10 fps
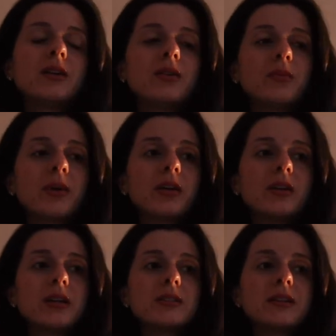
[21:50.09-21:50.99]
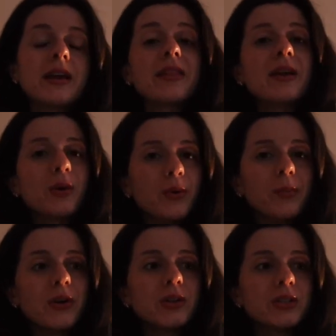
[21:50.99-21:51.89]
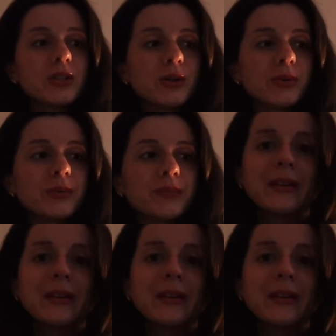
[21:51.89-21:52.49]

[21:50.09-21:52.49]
Oh my goodness. And that oat milk too.